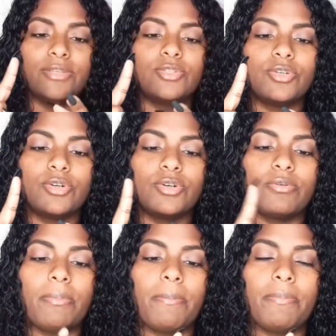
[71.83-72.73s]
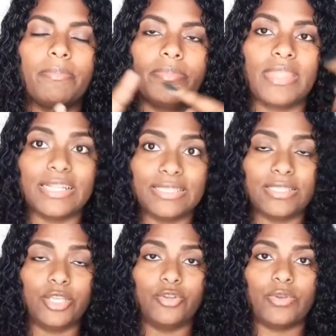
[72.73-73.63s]
so that's
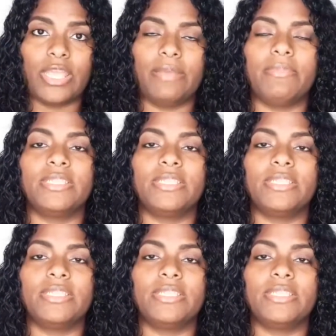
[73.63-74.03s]
the new name.